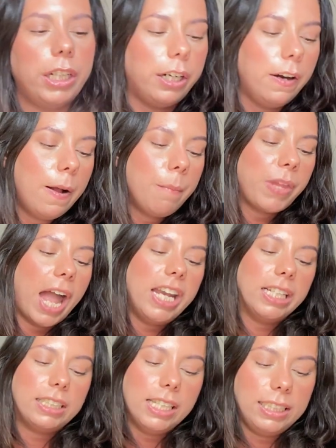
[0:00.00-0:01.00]
here. And
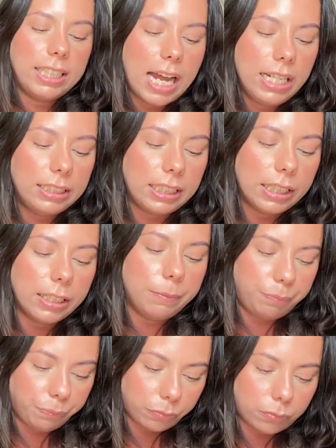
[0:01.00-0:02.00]
it's this
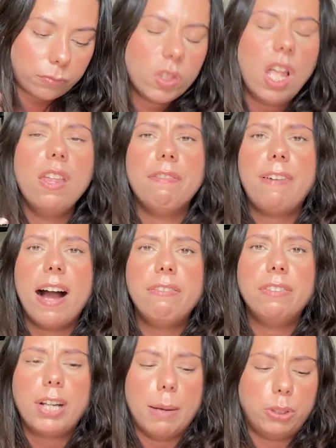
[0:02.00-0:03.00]
idea, the five
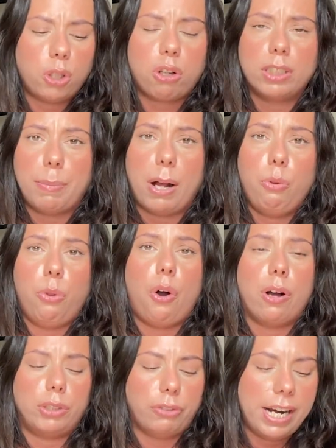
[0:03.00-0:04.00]
of cups talks about
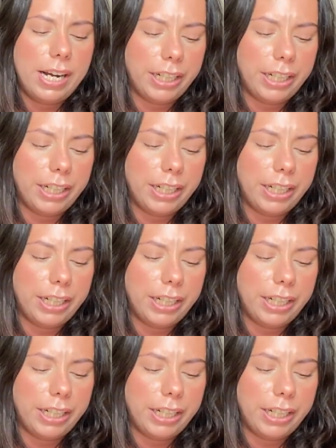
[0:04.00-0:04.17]
loss, right?